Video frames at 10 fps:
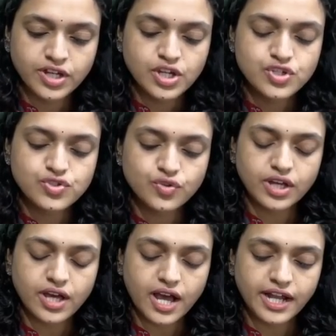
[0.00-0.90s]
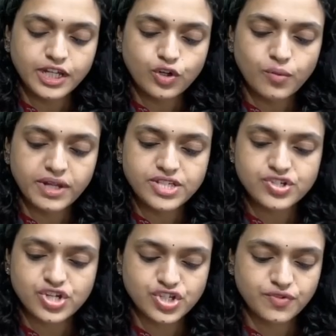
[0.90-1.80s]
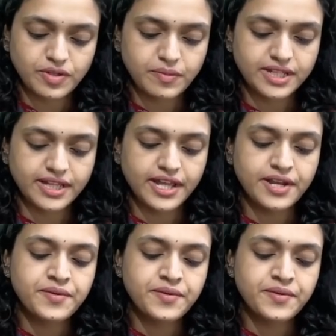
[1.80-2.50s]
So honeycomb like structure will be there.